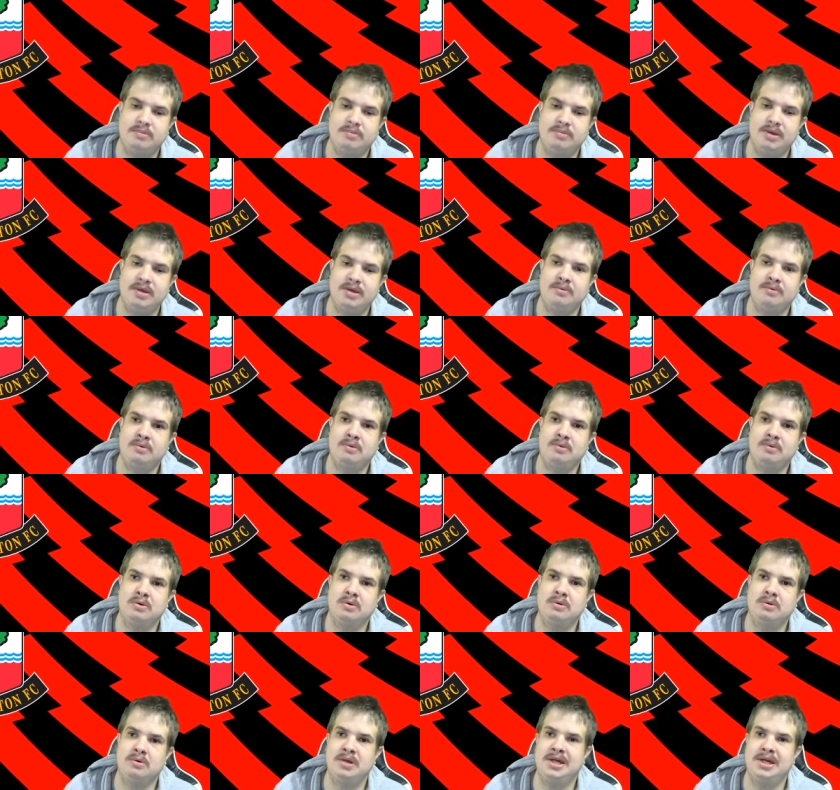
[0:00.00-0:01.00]
people
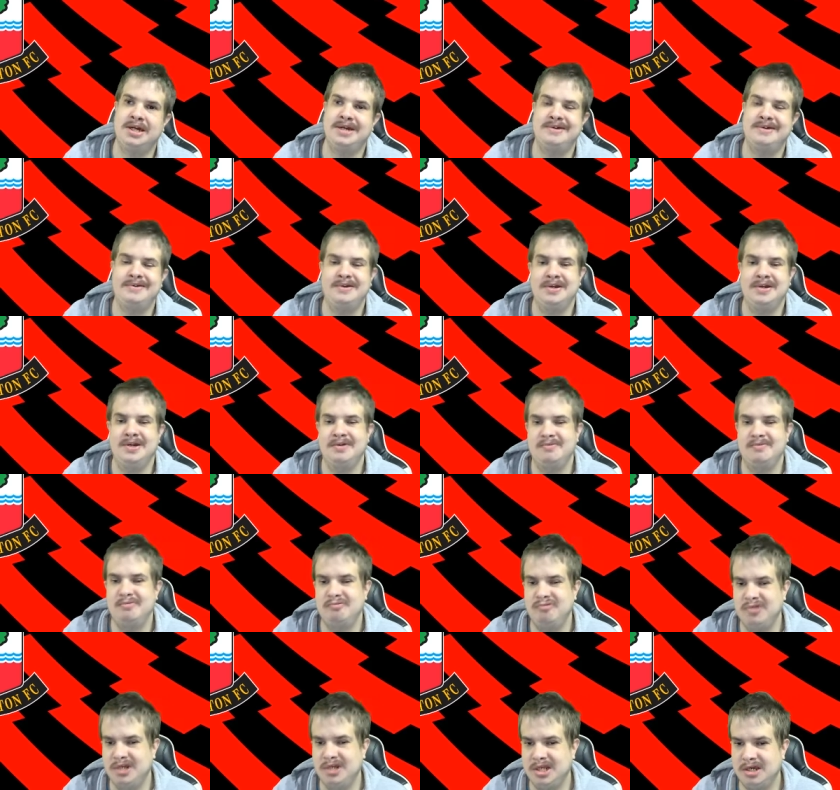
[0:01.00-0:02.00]
call it,
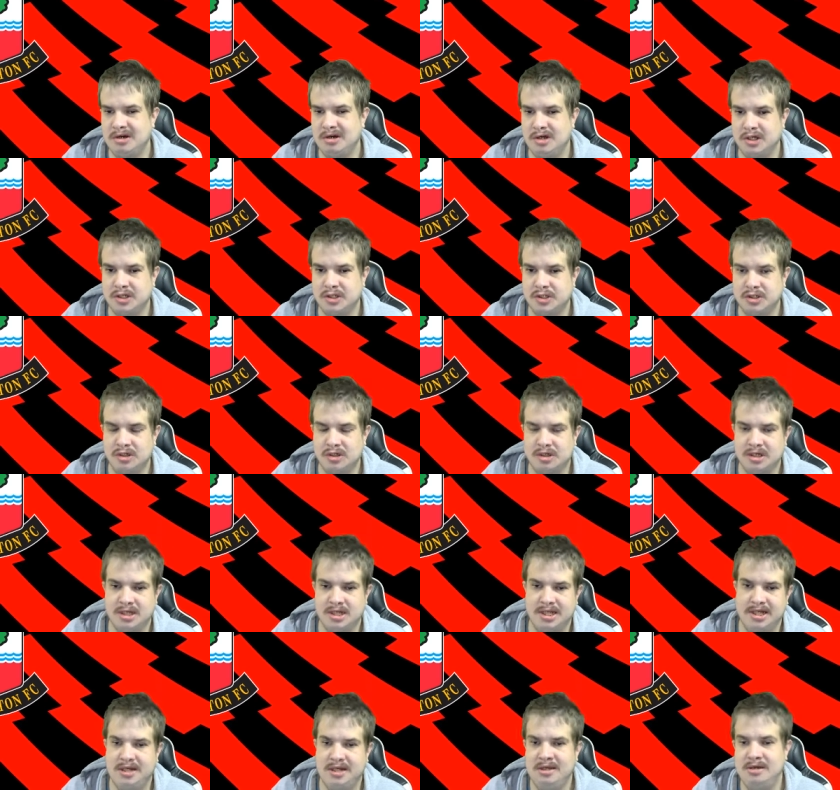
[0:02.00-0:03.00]
really are
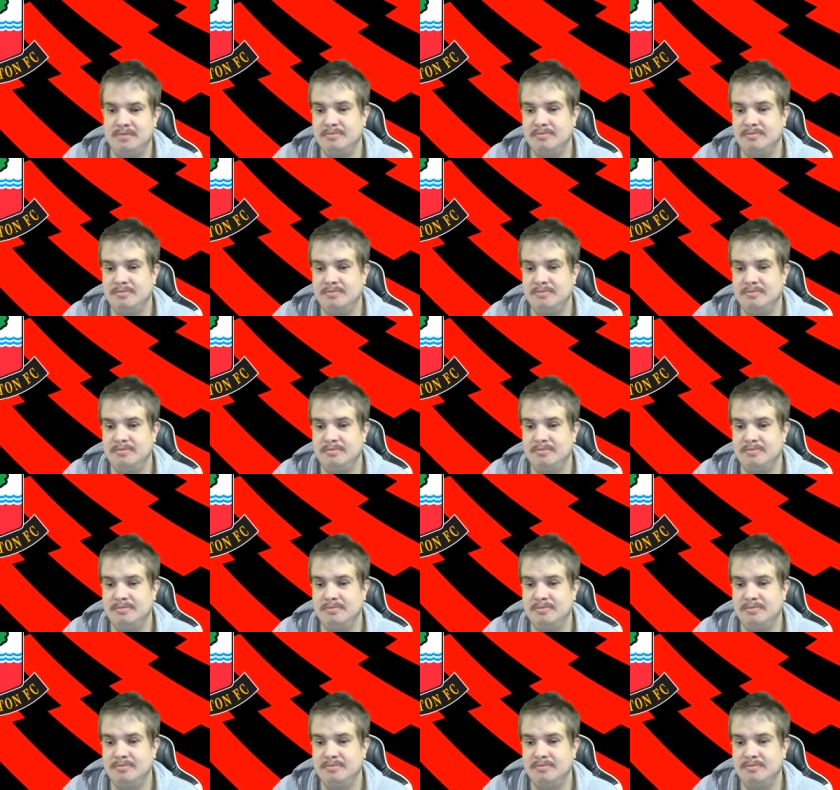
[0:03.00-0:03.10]
struggling.